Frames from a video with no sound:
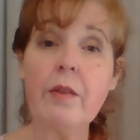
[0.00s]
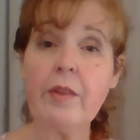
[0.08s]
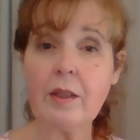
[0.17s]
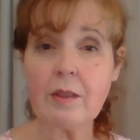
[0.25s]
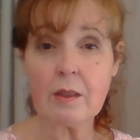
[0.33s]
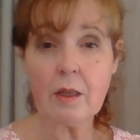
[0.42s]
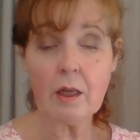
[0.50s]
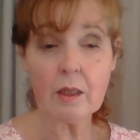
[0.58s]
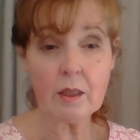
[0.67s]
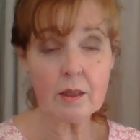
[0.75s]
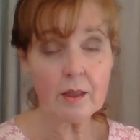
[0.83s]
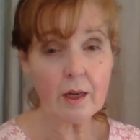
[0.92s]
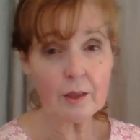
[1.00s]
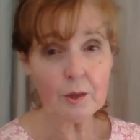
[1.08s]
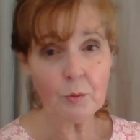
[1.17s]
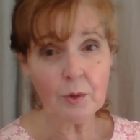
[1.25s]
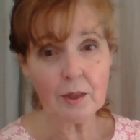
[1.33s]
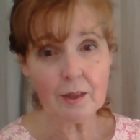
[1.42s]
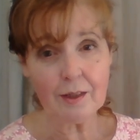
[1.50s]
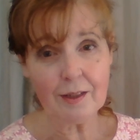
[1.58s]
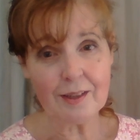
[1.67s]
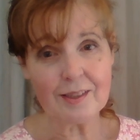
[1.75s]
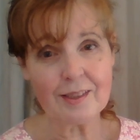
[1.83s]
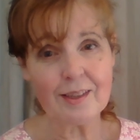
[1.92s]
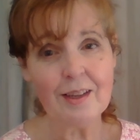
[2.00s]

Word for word: That's not exactly what it is.